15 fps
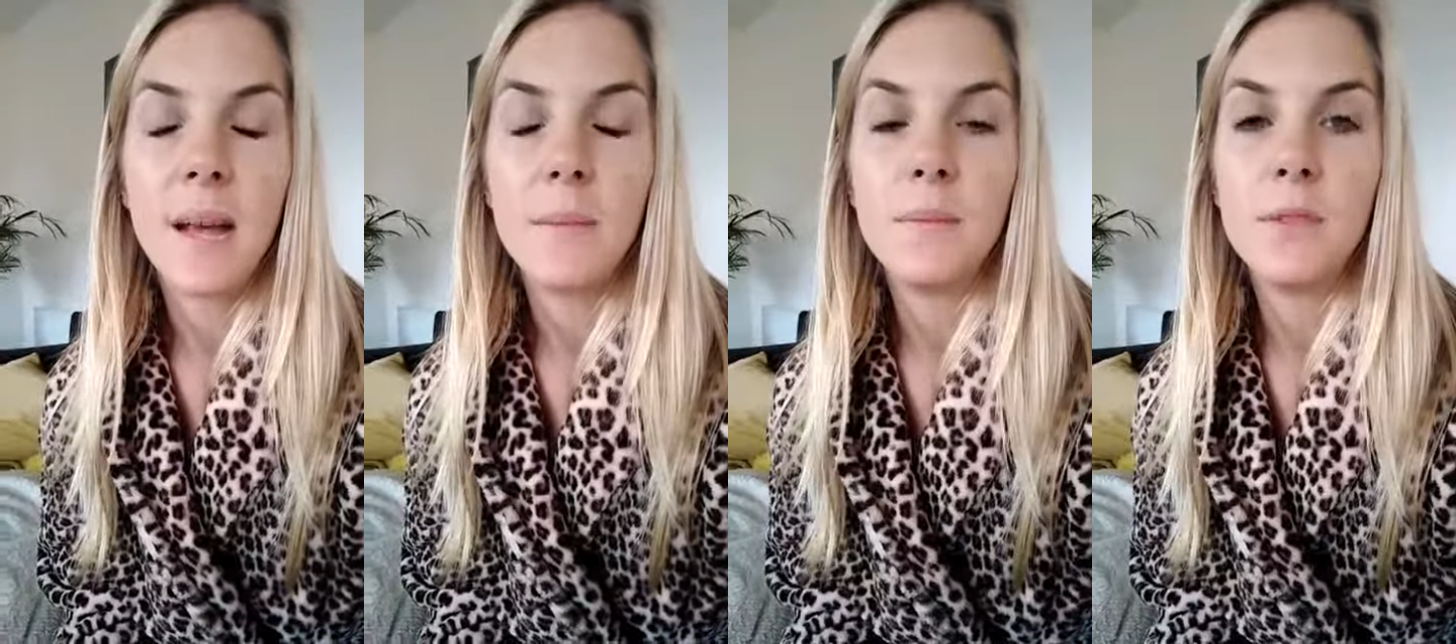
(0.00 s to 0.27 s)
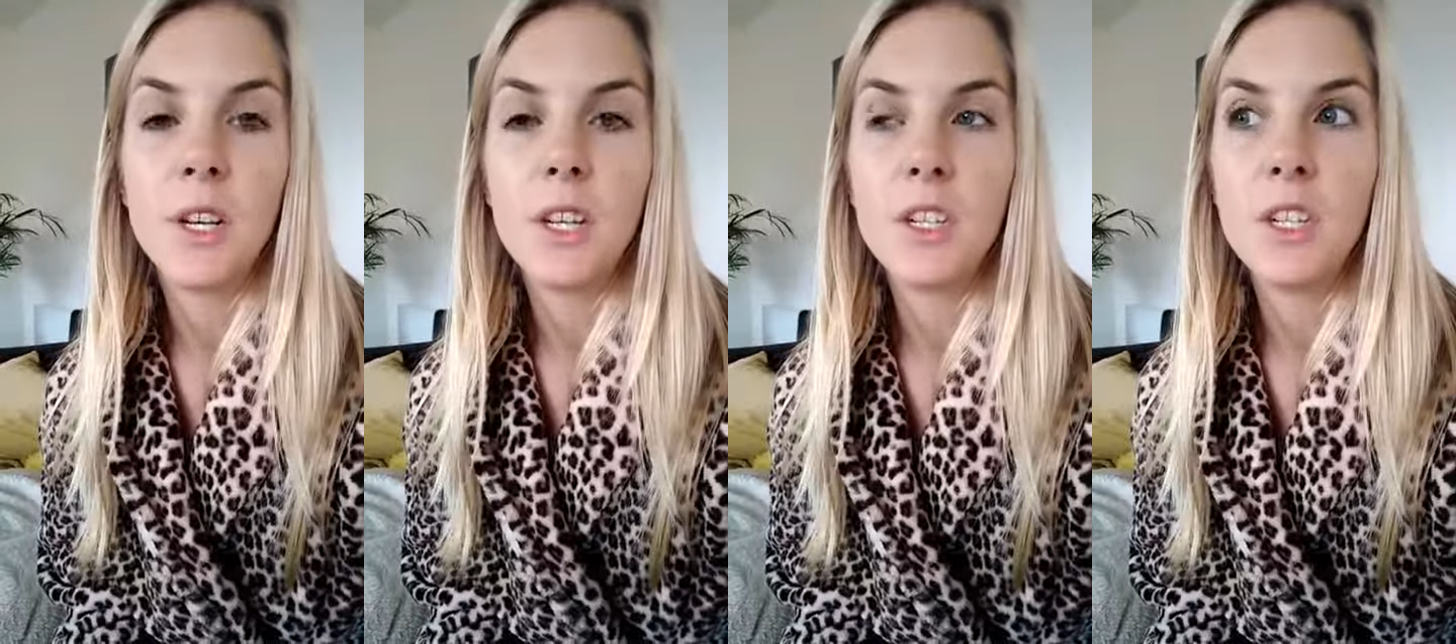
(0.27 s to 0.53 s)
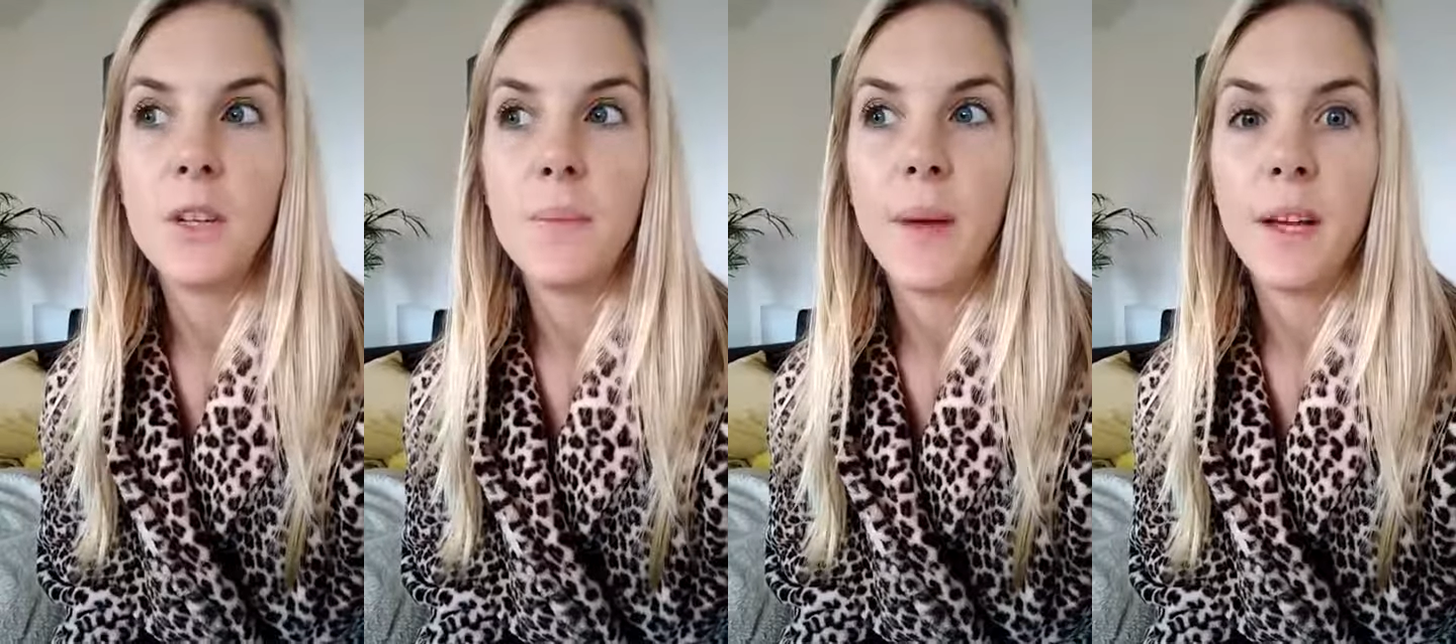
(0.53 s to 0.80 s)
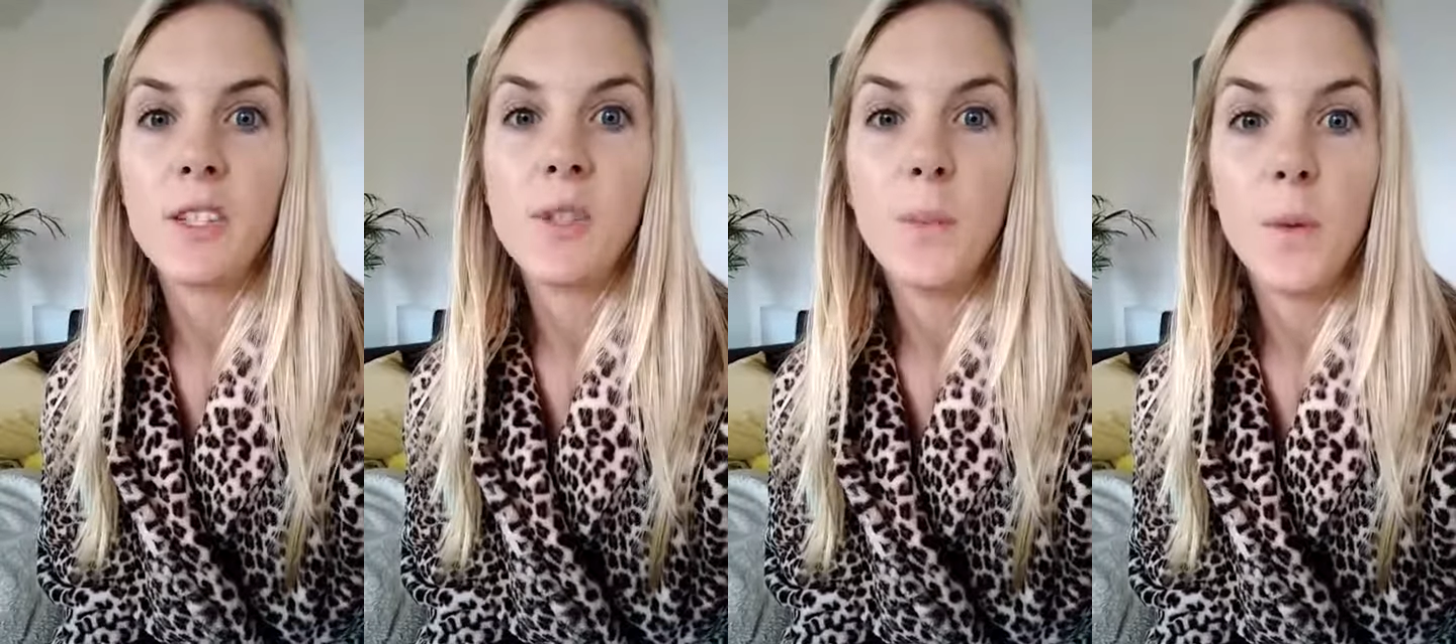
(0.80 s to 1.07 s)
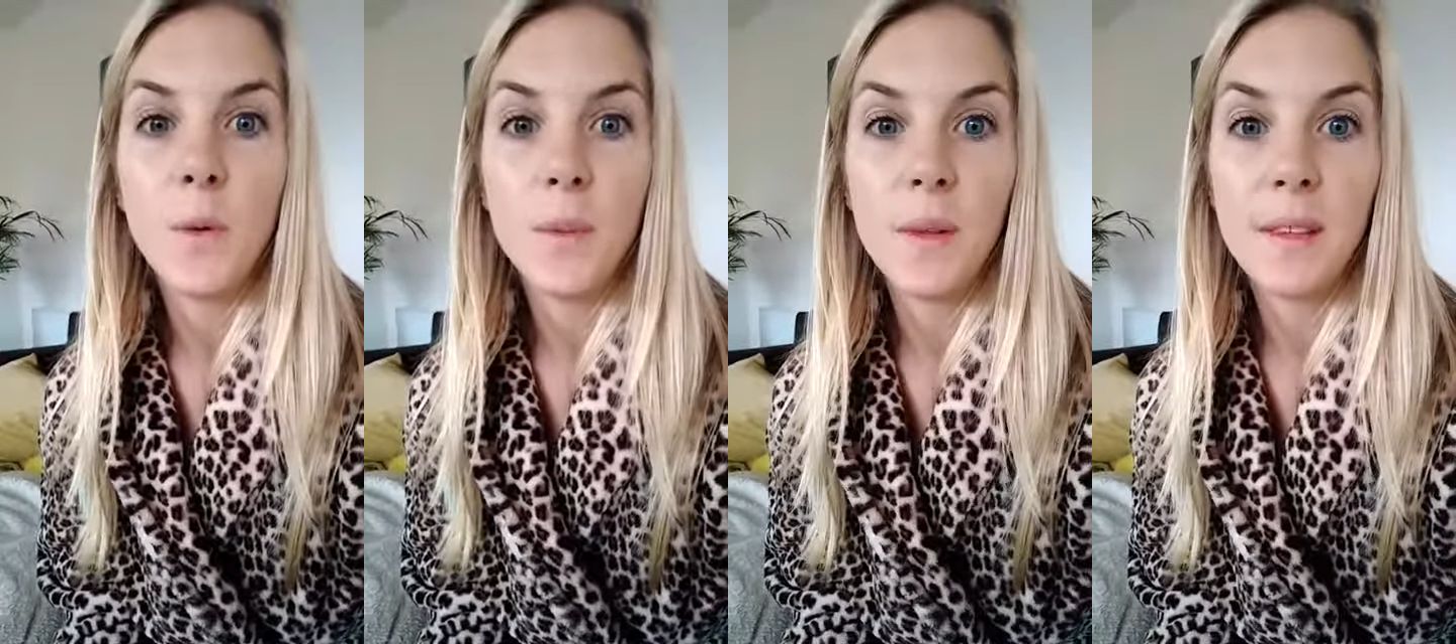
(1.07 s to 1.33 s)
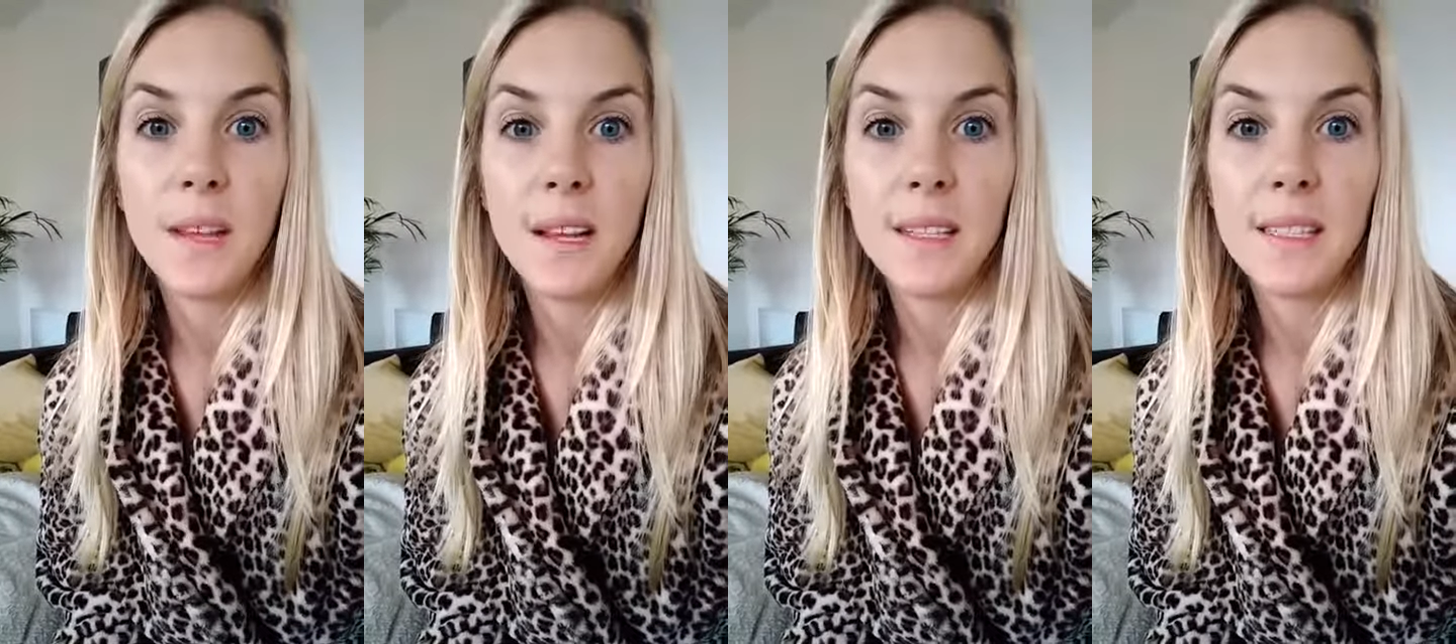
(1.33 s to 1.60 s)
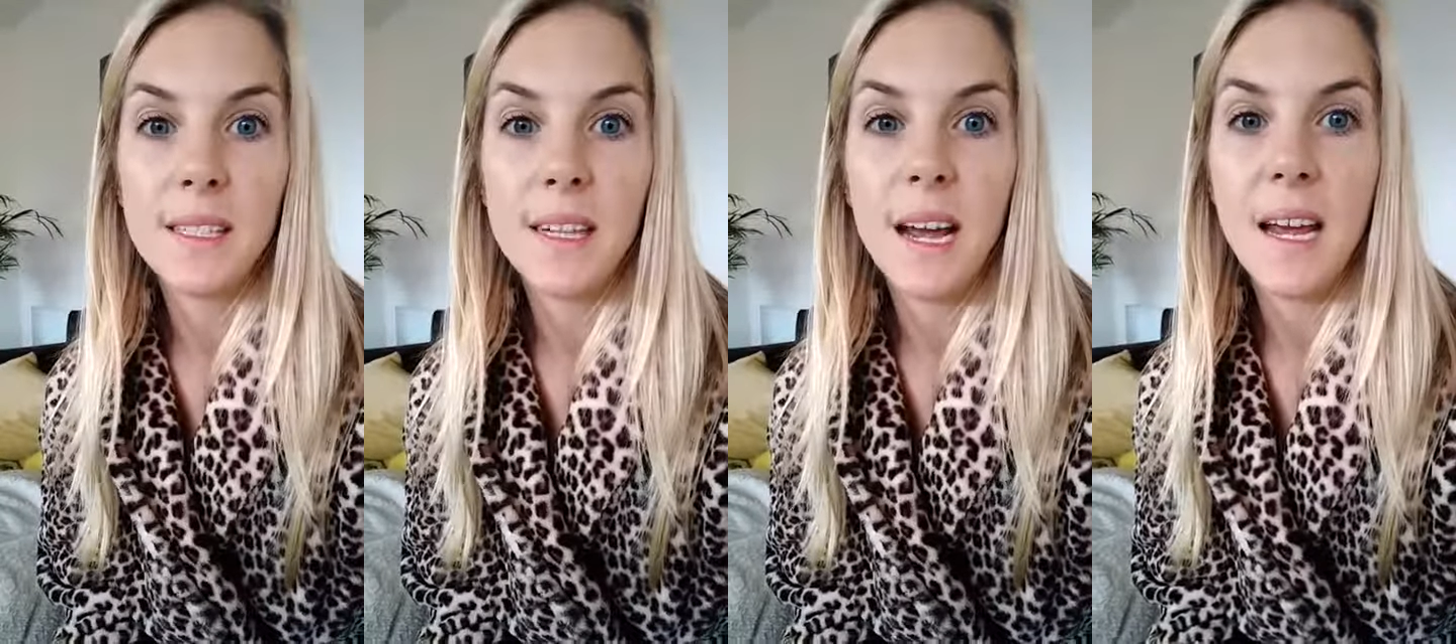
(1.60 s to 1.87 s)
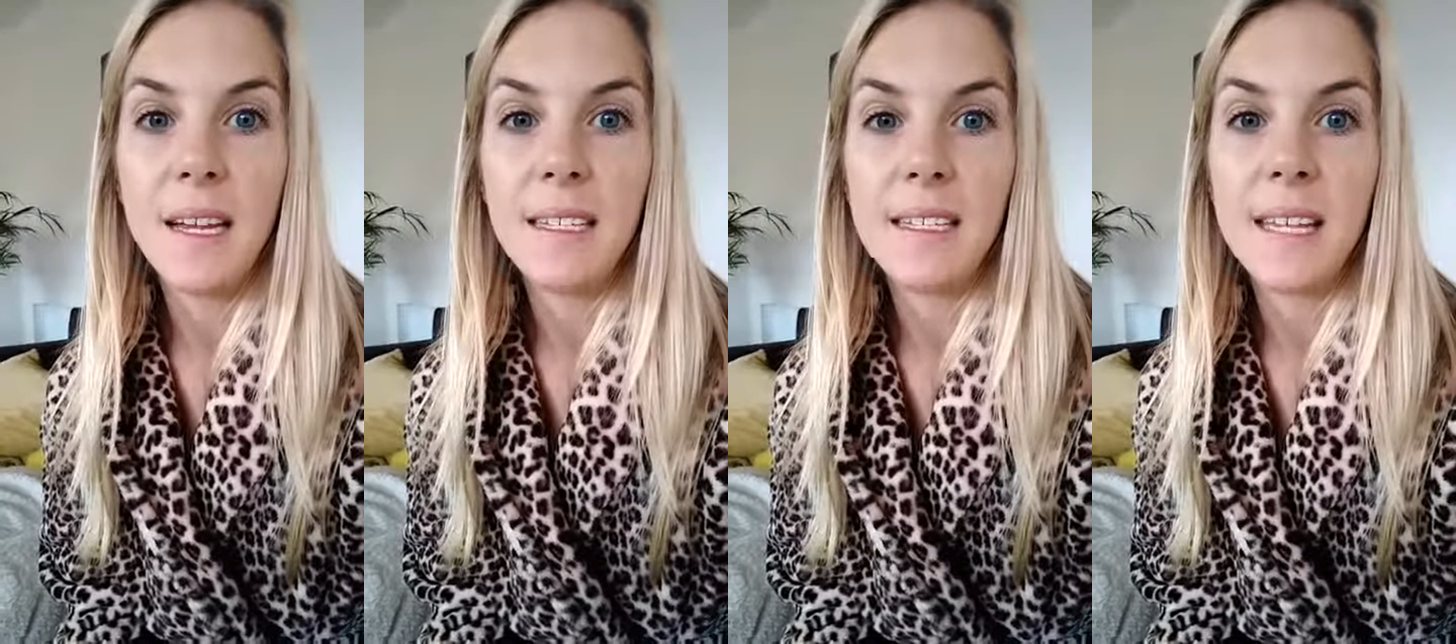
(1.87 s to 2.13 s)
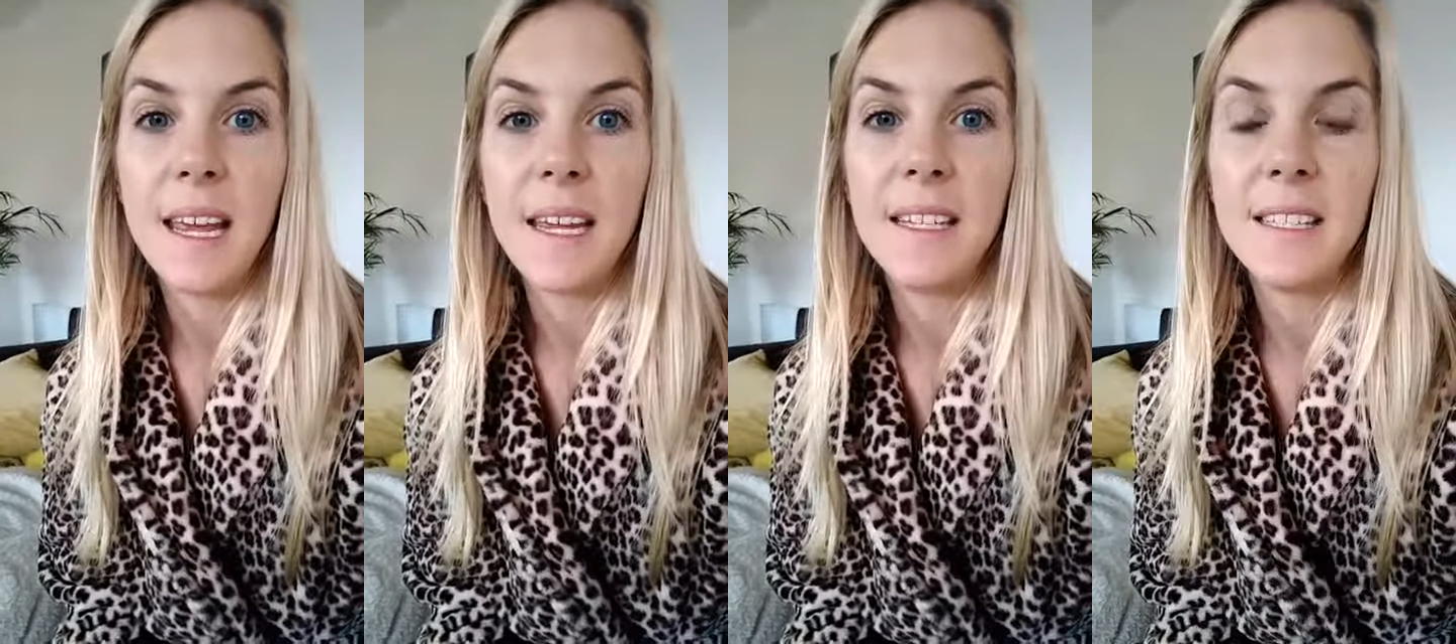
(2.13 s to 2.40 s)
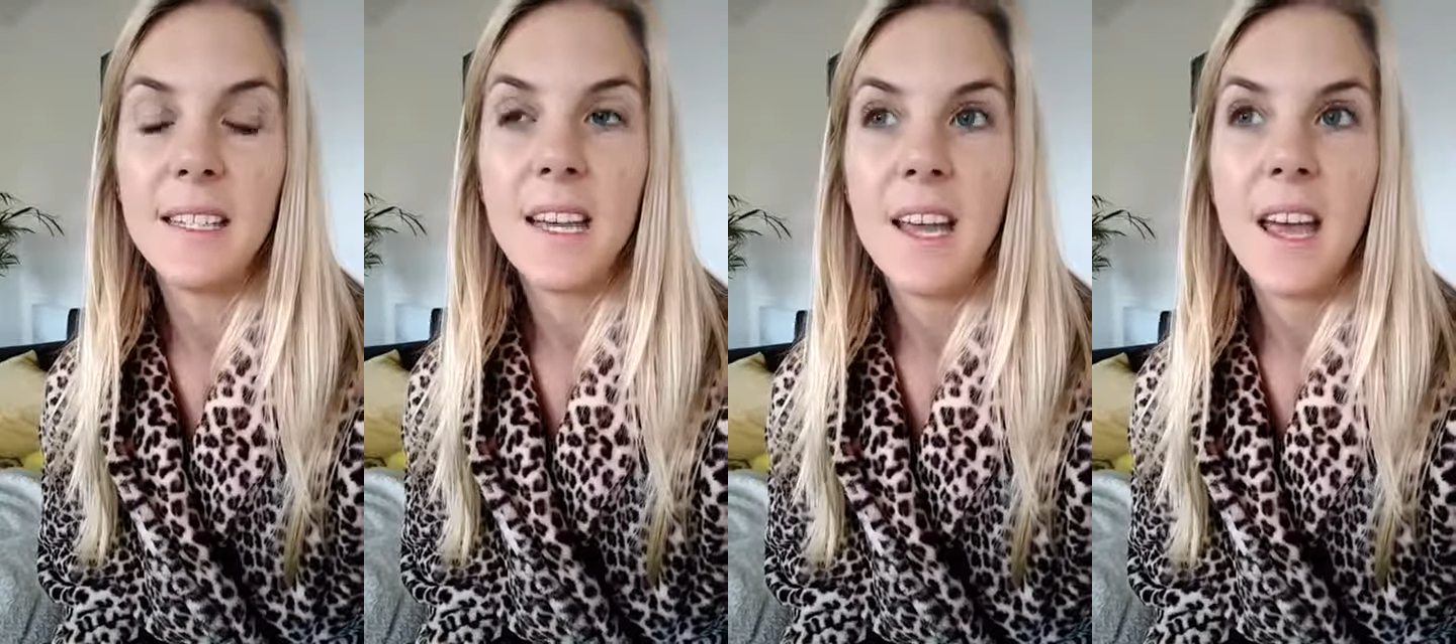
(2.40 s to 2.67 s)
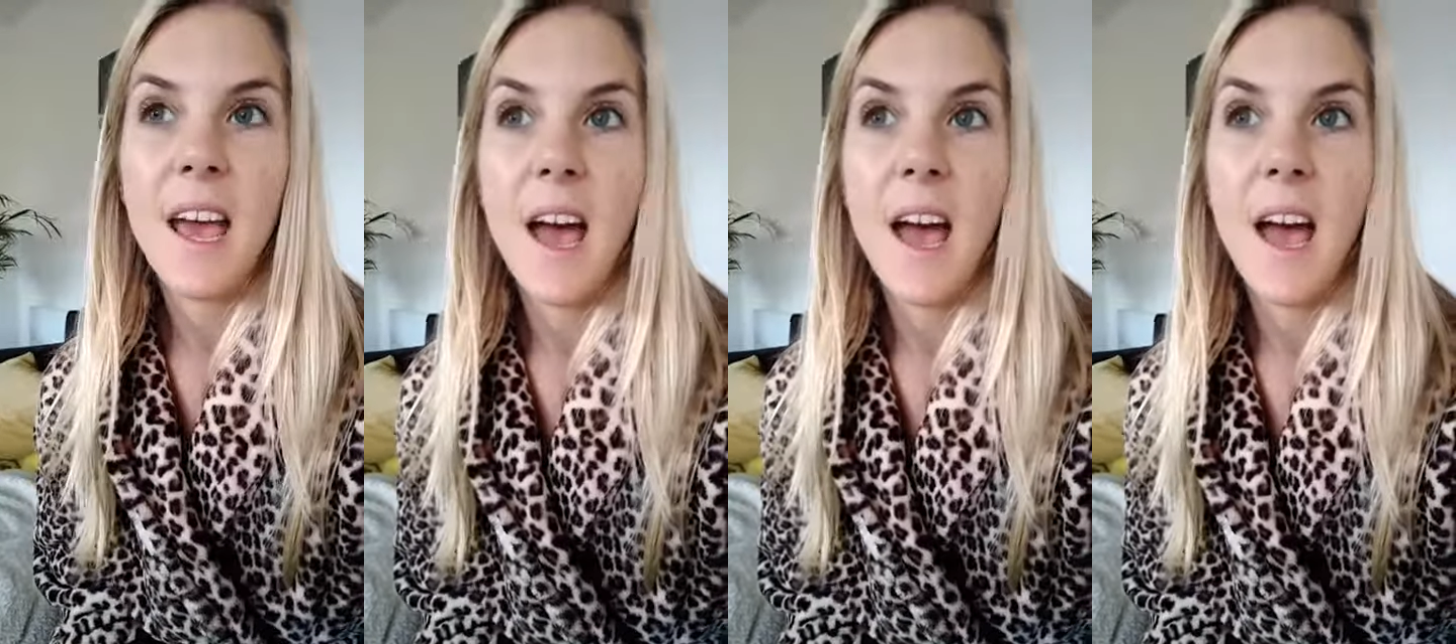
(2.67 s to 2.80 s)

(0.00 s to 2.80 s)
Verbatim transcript: Clapham Junction back to Bournemouth last night, and